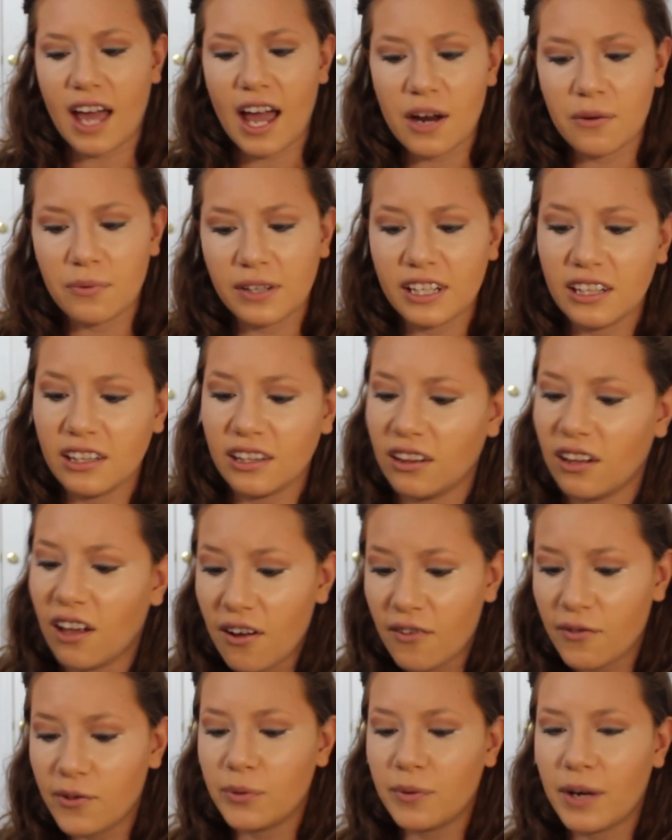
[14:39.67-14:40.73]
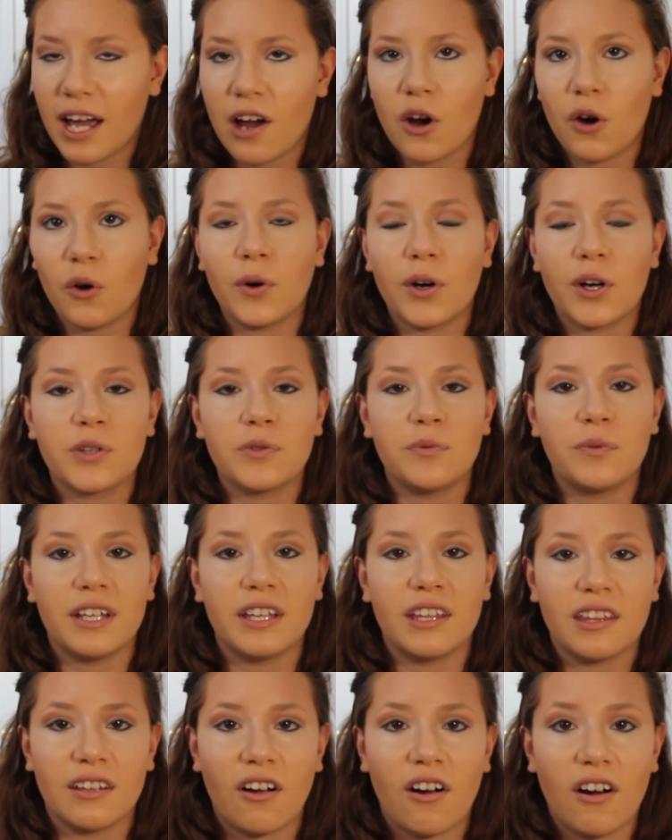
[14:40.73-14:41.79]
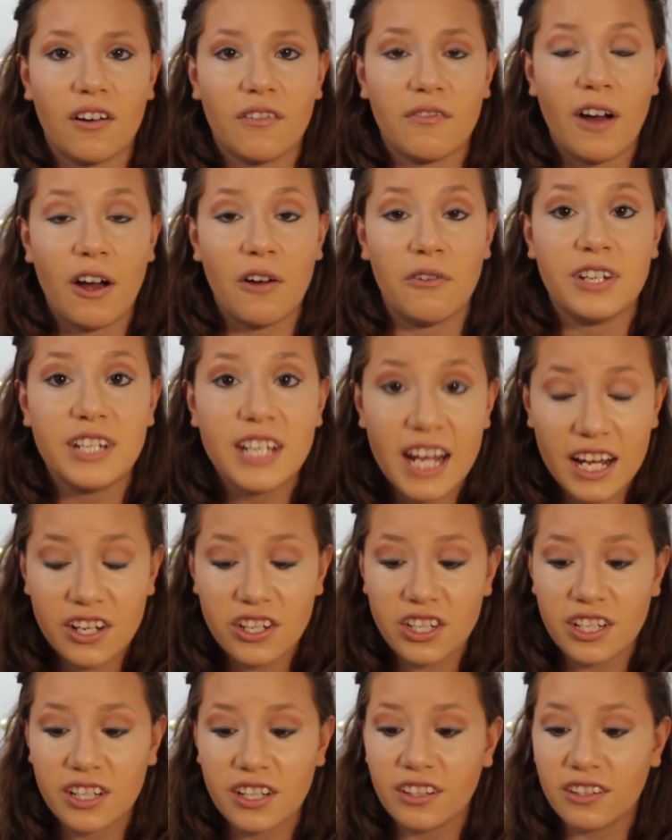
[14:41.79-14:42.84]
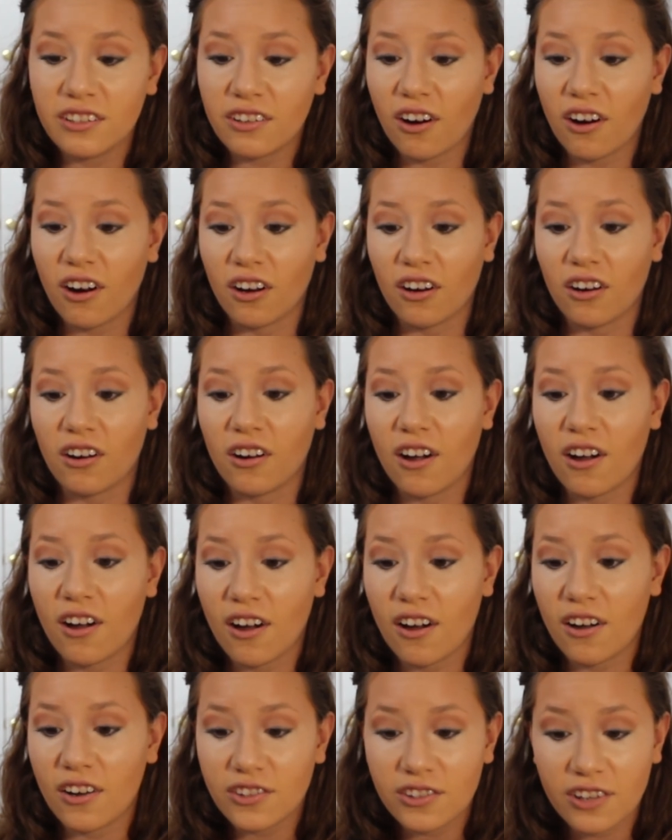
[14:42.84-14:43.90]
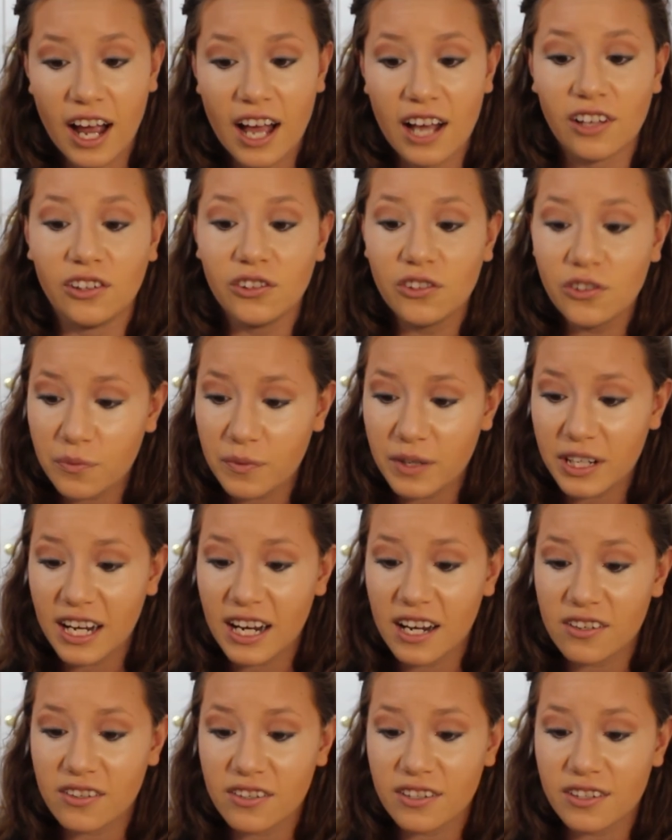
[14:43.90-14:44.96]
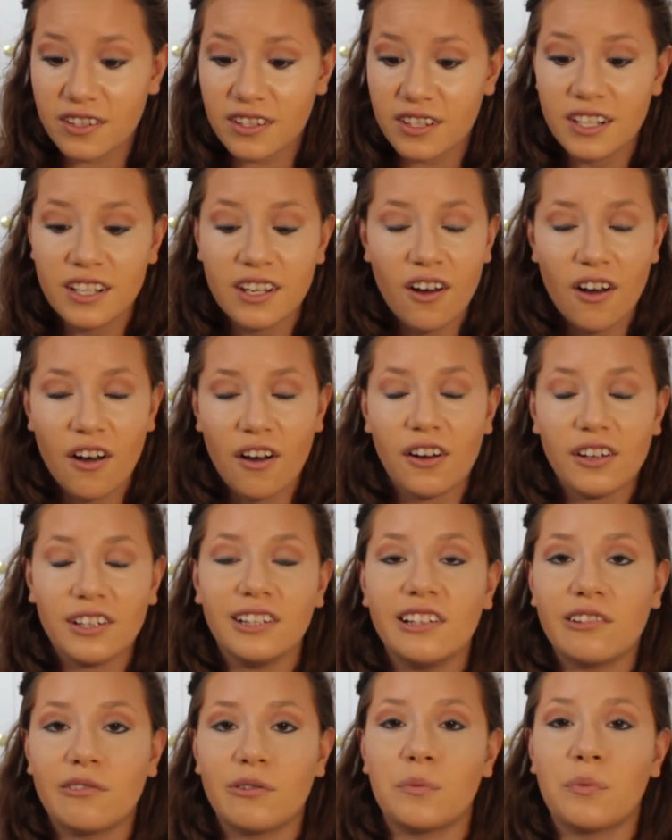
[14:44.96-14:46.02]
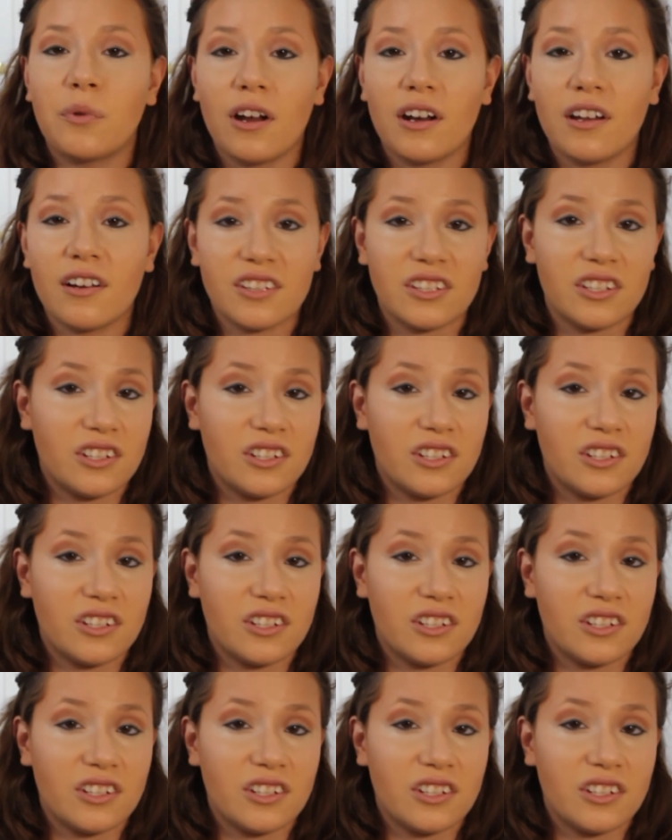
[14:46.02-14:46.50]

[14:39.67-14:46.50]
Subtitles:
I really love the way how it worked with our foundation, our under eye illuminator, all the liquid products.